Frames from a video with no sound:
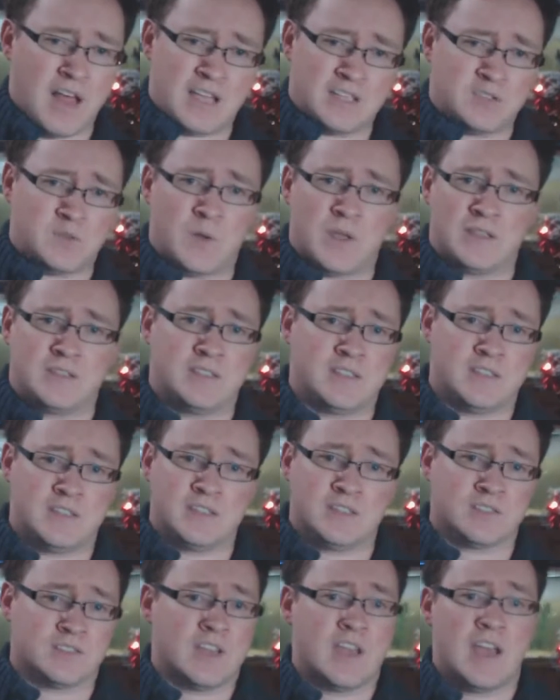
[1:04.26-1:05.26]
the last 20
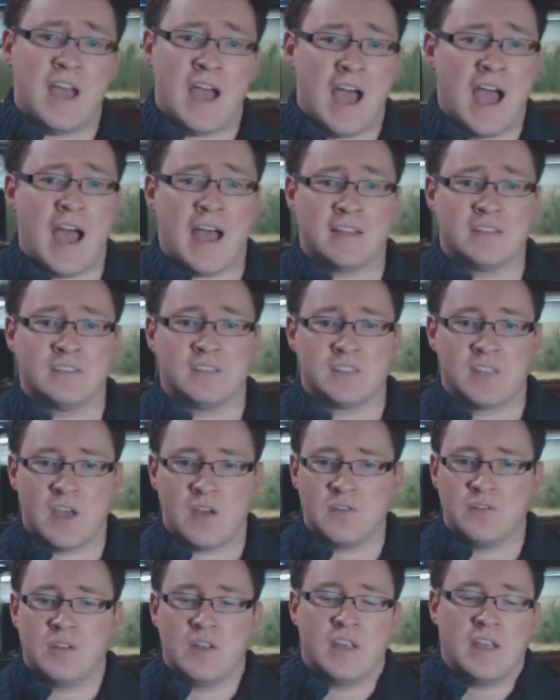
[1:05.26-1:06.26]
years, hands
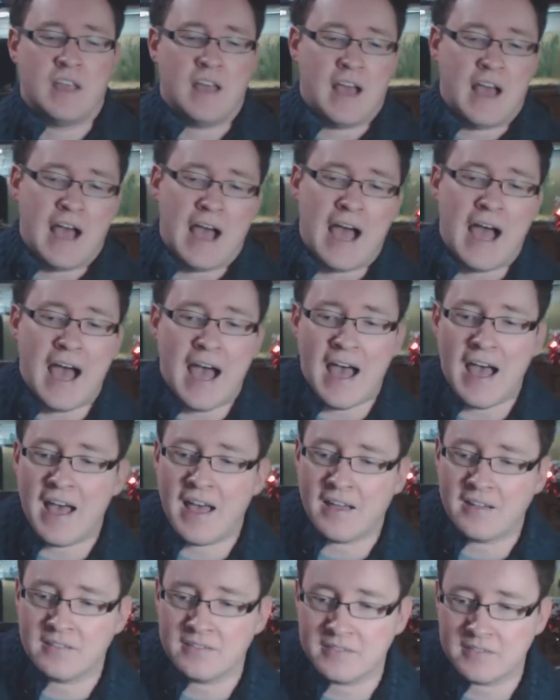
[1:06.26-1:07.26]
down.
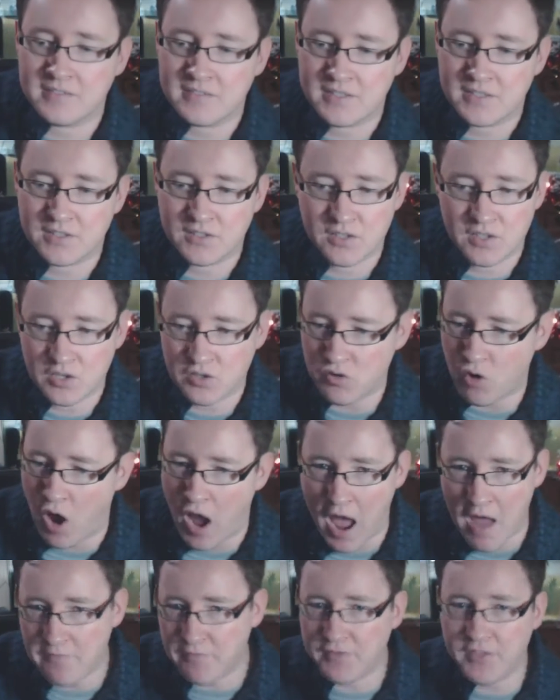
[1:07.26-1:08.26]
And
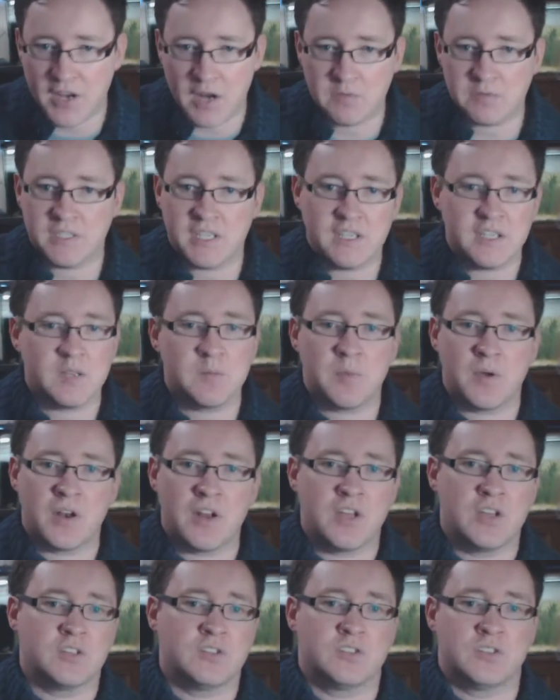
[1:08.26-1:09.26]
everything I was hearing
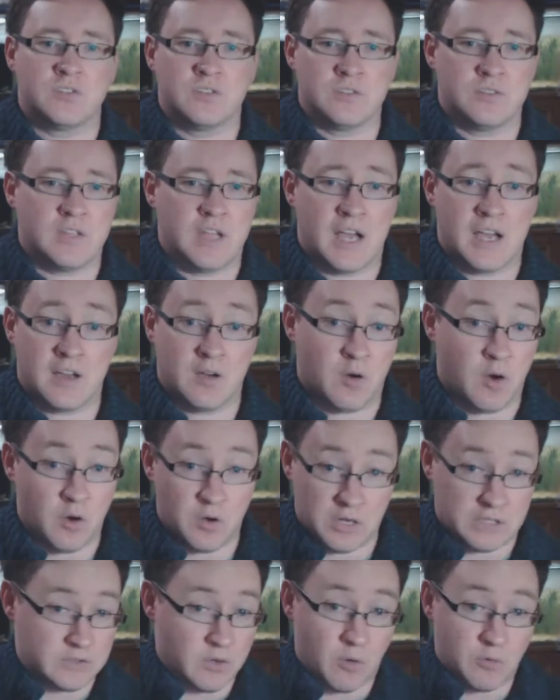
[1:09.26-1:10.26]
about it, I
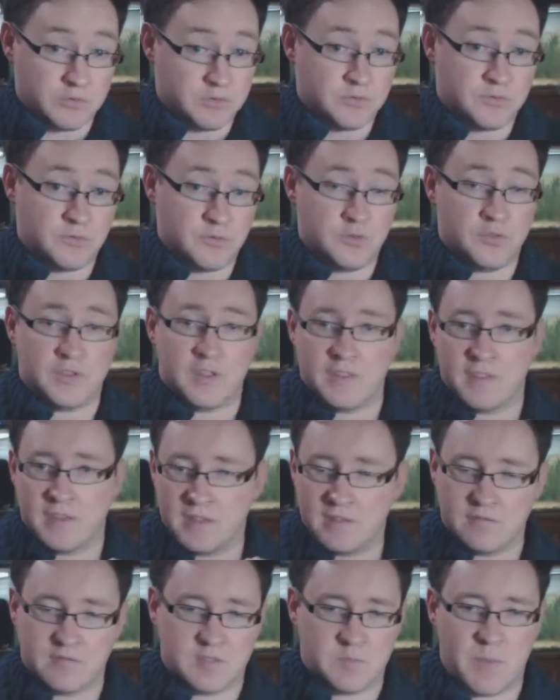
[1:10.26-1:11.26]
also knew that
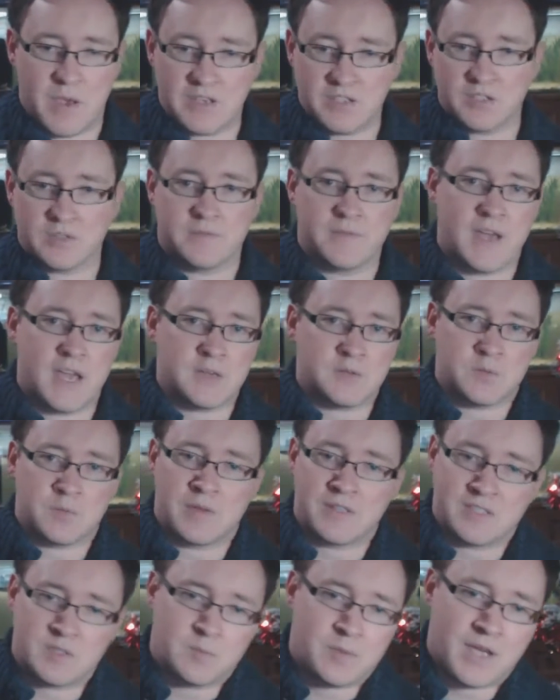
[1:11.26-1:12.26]
the special effects
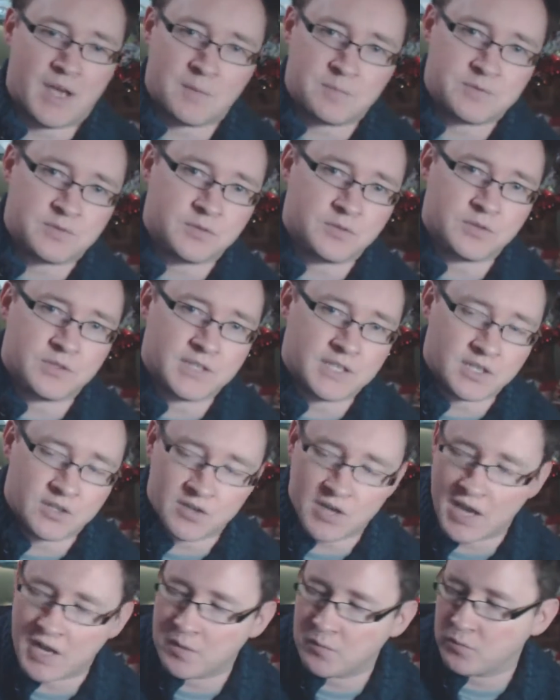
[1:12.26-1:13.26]
were meant to be absolutely
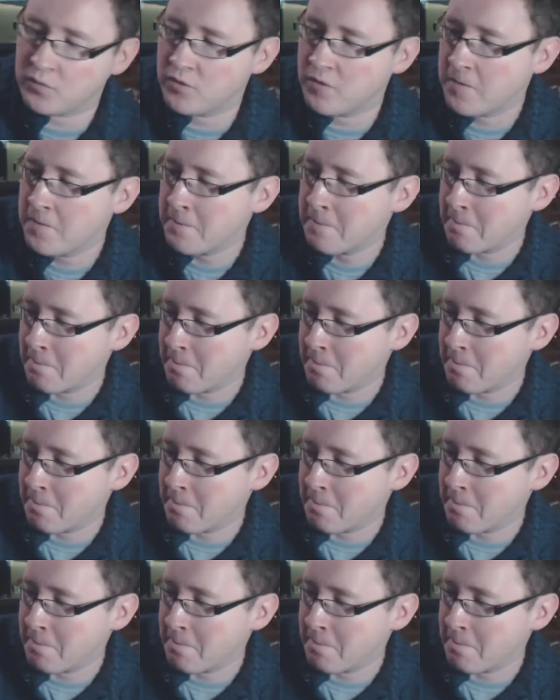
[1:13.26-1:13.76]
incredible.